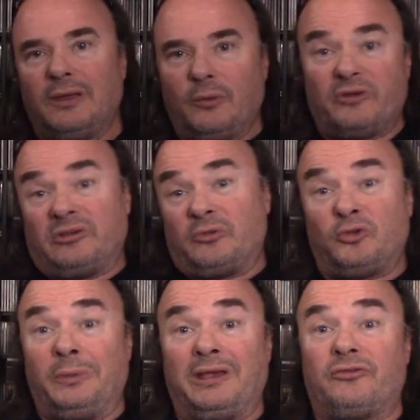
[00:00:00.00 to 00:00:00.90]
which I'm
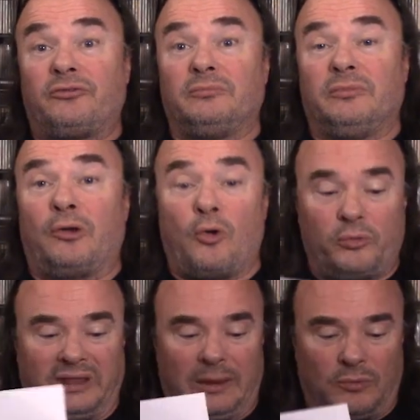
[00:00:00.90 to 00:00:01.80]
assuming is their
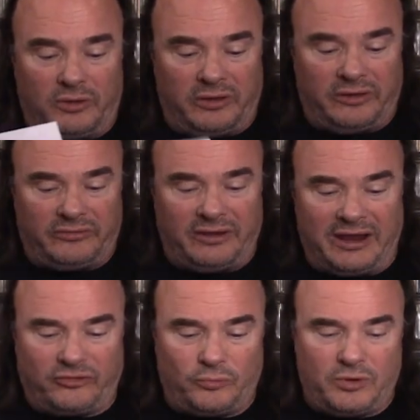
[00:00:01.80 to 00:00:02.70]
own label because the
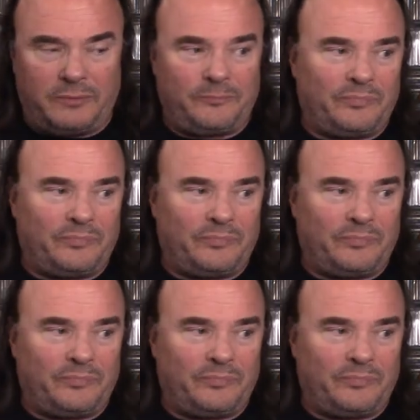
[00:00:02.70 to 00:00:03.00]
next one